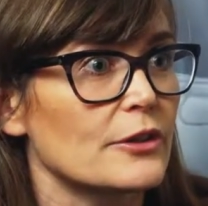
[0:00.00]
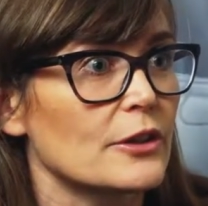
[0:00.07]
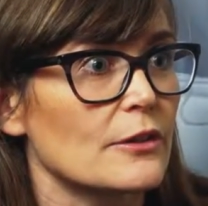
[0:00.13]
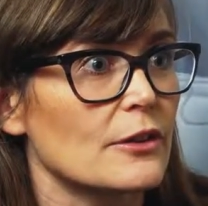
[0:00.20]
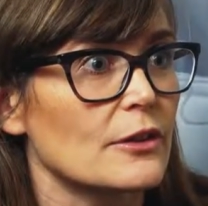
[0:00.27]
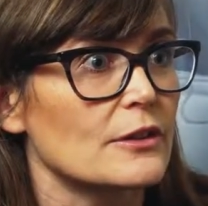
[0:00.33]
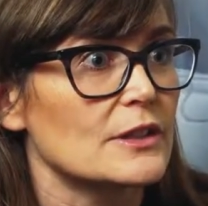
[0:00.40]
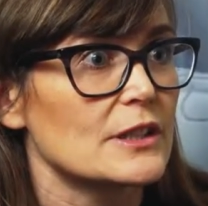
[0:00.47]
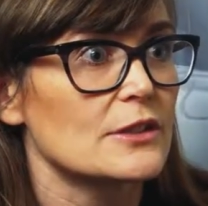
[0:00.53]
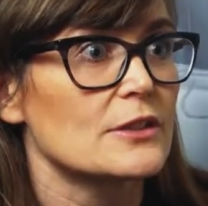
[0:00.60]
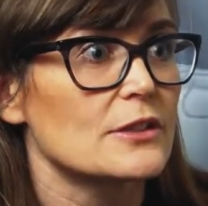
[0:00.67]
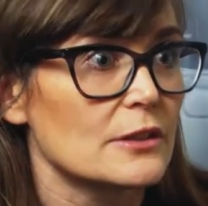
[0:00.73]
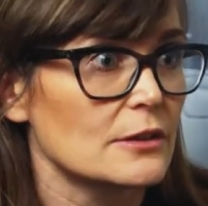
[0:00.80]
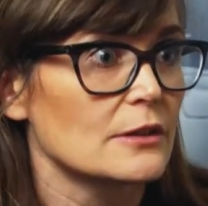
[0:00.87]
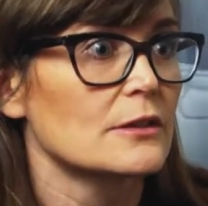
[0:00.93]
the
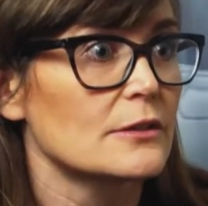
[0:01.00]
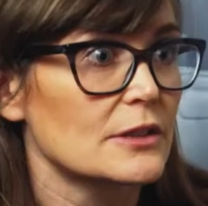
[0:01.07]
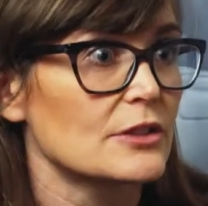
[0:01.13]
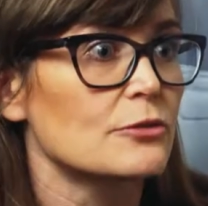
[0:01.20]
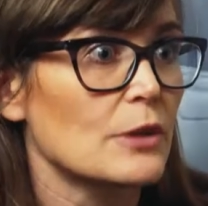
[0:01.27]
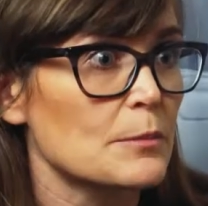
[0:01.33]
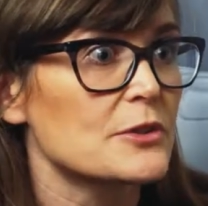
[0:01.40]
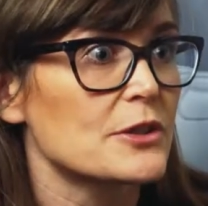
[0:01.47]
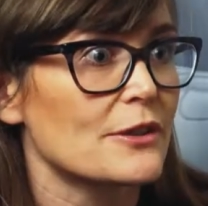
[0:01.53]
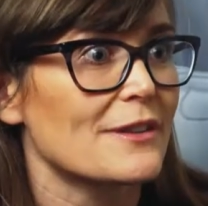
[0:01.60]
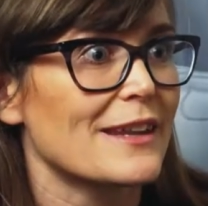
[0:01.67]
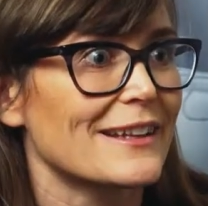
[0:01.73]
digital disruption